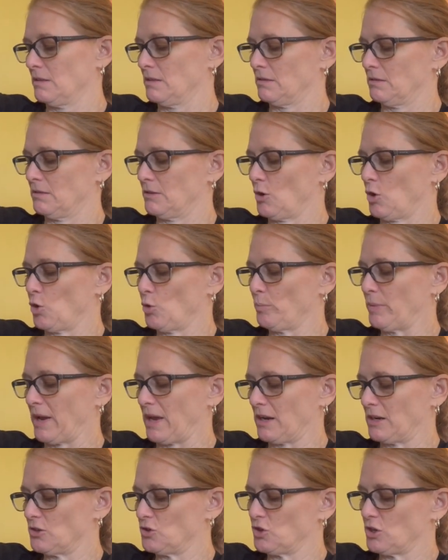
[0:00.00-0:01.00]
the whole
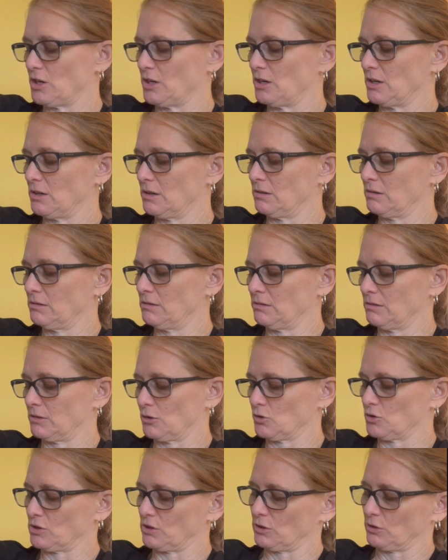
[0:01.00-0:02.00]
bandaging.
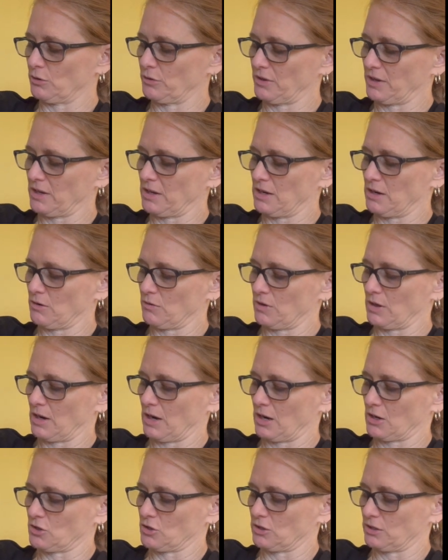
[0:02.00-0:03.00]
There's a little thing here that
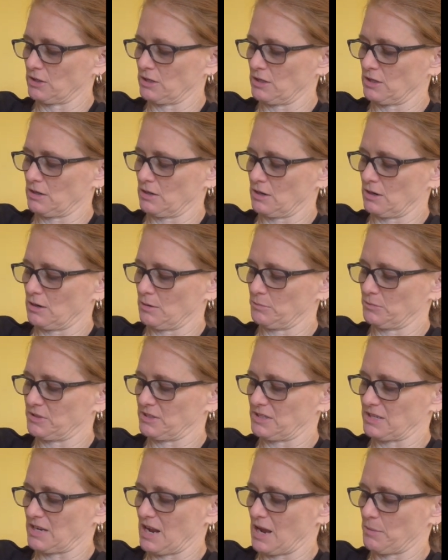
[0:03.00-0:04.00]
actually
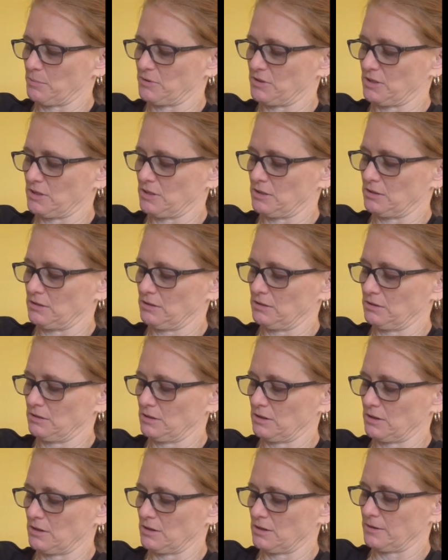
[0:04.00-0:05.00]
snaps in.
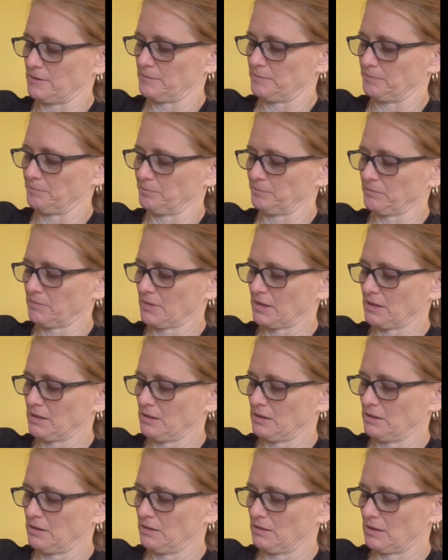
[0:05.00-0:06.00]
The
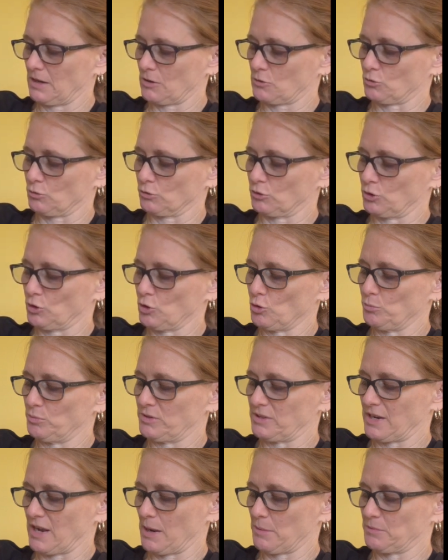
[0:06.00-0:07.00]
actual tube
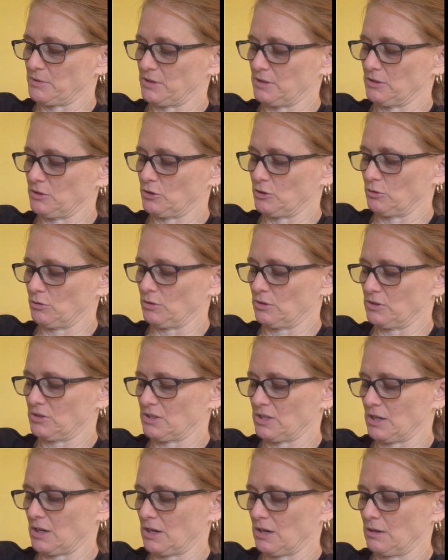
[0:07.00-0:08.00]
snaps into this
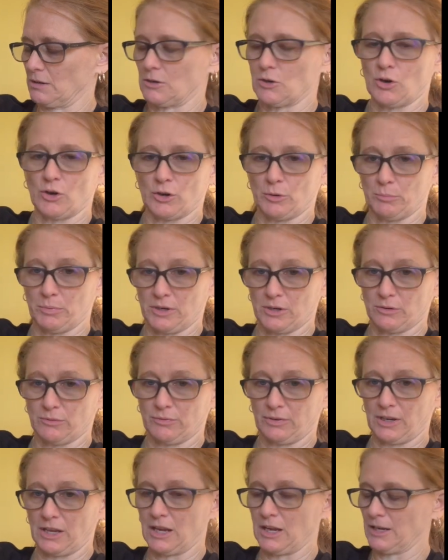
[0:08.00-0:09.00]
thing. I call it a
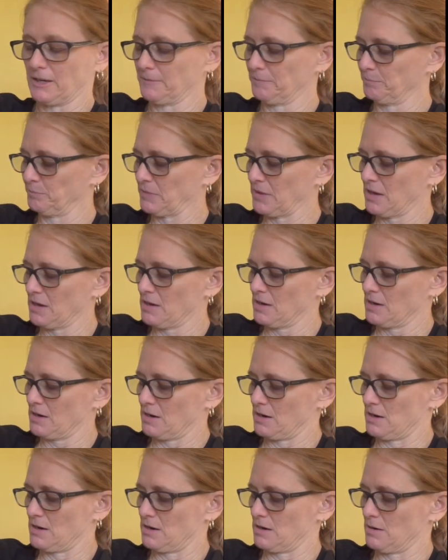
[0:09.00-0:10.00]
butterfly.
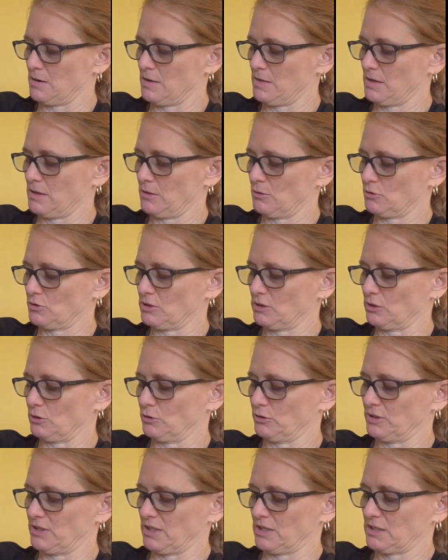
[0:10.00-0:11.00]
And then there's a
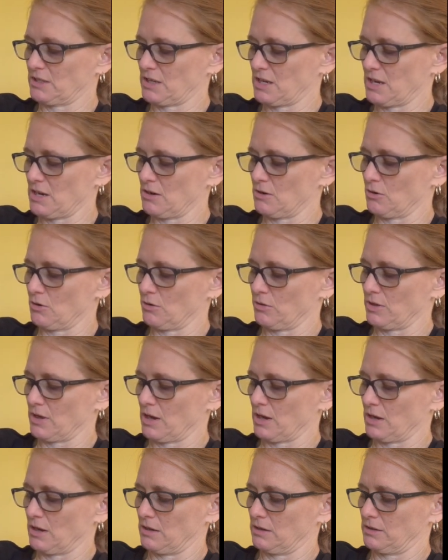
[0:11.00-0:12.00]
little disc here
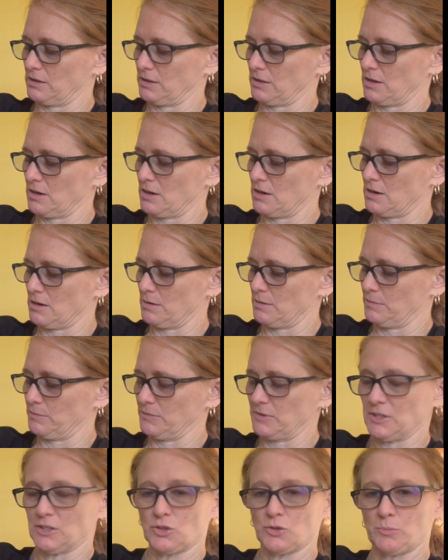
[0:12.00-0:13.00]
that
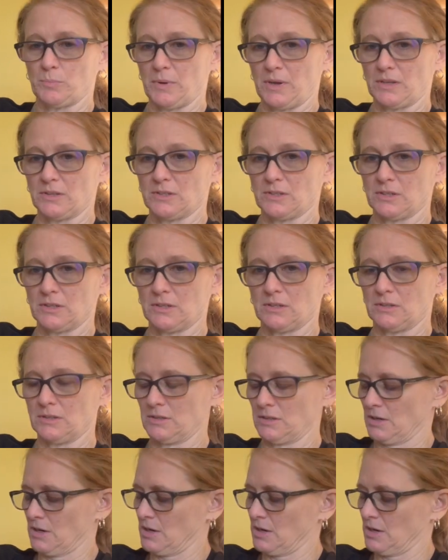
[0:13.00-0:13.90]
dispenses